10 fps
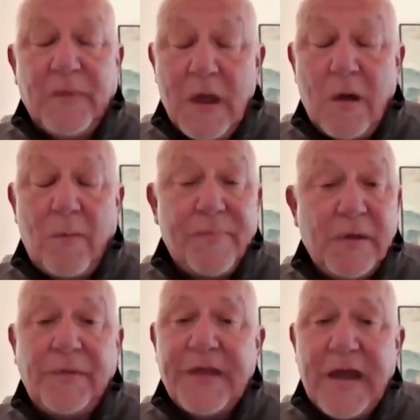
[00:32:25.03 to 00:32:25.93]
helped
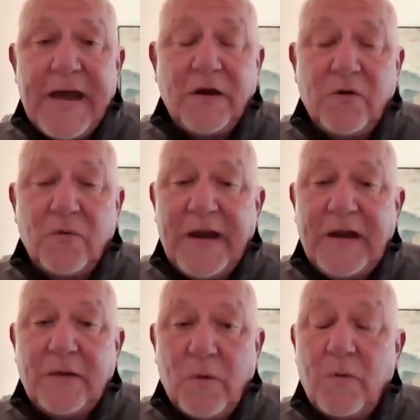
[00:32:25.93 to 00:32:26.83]
build that and
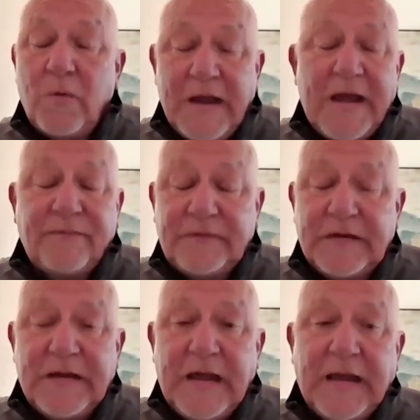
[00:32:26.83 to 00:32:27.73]
create what we have
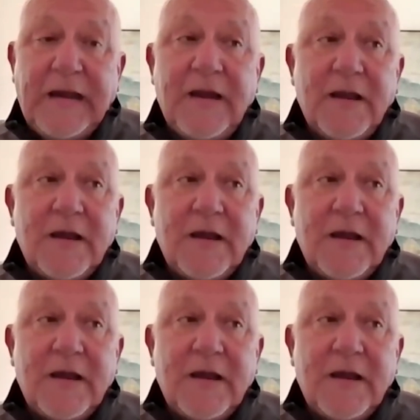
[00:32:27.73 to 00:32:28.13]
today.